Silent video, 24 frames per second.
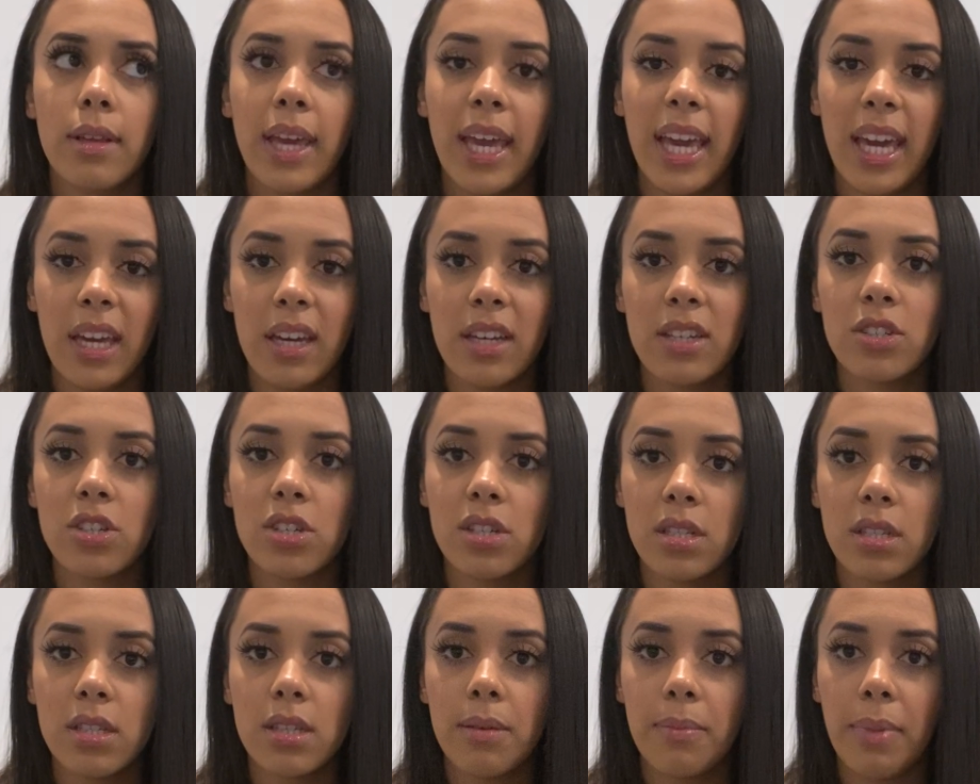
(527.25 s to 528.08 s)

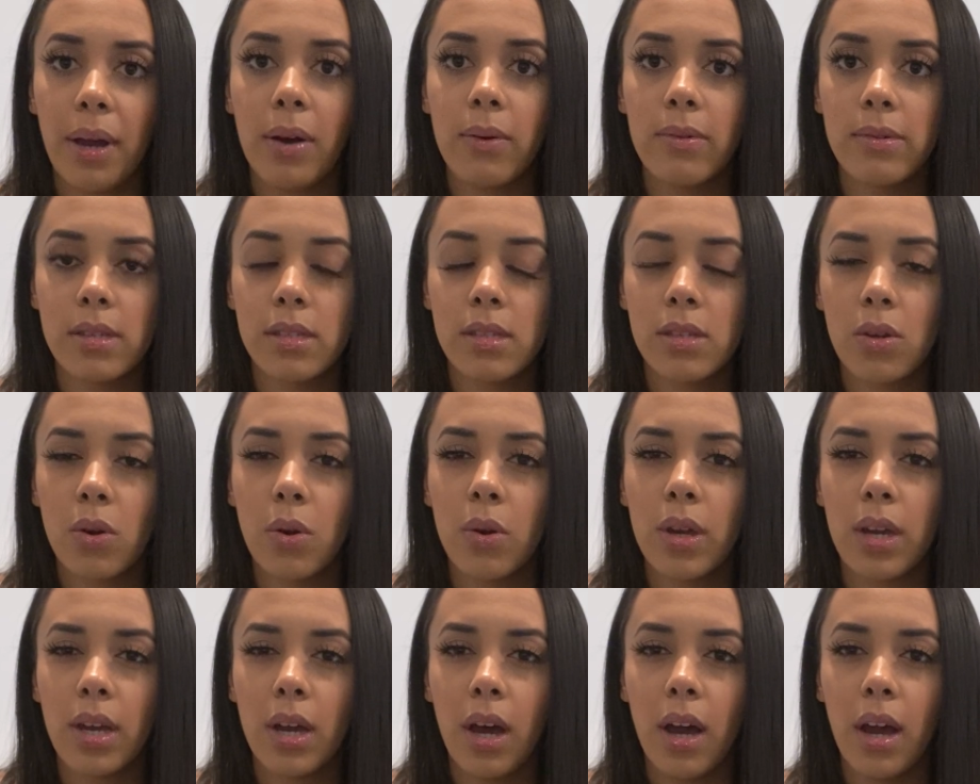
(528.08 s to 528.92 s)
anxious about what's
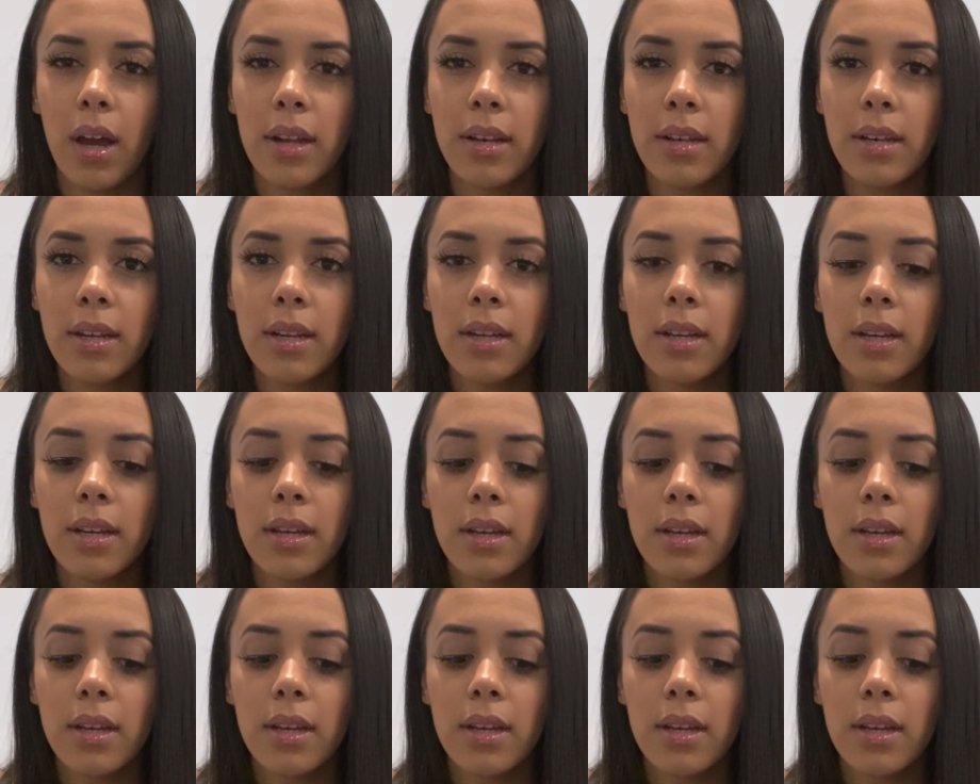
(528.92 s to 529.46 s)
going on.